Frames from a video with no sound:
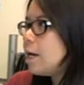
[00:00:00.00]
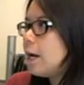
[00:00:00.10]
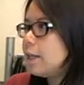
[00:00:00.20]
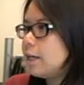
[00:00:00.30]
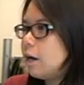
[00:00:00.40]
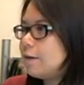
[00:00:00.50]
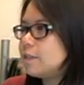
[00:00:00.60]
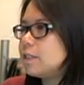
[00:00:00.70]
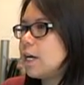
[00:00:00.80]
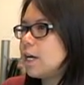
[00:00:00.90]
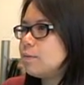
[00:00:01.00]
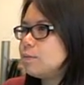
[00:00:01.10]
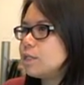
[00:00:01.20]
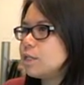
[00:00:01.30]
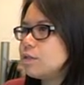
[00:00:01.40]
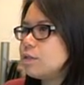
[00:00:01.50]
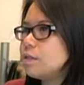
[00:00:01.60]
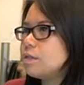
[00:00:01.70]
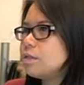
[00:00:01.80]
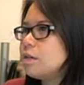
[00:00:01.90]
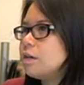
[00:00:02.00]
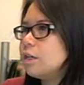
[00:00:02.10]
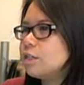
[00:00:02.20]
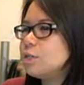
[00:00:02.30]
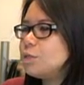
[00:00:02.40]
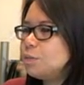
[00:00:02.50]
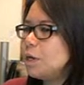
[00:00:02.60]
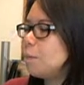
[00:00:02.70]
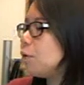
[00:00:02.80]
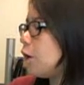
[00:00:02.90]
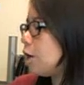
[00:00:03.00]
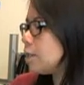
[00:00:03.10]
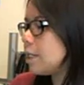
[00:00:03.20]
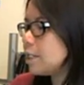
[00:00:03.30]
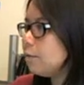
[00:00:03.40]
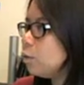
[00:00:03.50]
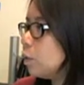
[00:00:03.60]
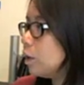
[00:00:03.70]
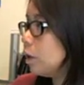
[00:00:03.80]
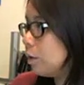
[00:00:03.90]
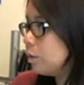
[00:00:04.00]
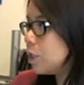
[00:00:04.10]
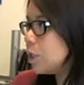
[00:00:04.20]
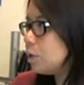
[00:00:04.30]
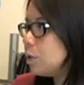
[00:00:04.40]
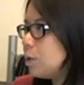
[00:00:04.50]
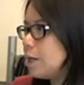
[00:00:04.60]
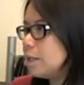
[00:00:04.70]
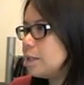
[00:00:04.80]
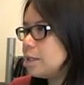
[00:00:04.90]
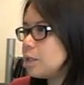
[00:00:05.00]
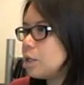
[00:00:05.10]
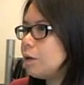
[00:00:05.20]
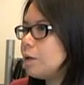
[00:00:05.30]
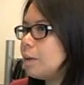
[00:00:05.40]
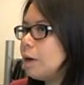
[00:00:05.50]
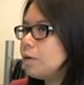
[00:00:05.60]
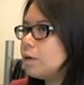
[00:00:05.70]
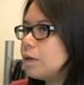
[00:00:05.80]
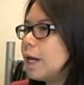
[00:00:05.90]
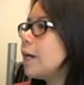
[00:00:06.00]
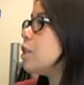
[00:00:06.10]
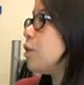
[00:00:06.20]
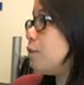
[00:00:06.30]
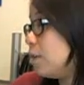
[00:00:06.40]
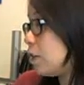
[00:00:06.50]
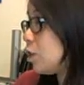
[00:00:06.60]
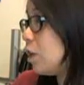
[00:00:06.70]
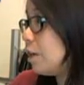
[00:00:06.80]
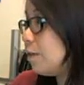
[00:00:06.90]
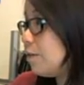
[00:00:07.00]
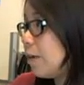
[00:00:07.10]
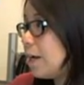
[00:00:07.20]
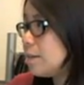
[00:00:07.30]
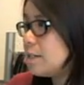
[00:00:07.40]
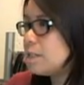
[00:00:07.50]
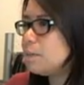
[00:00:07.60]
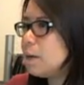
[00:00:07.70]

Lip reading: I think oftentimes there seems to be a process everyone goes through, and it's all about getting to the finish line the fastest.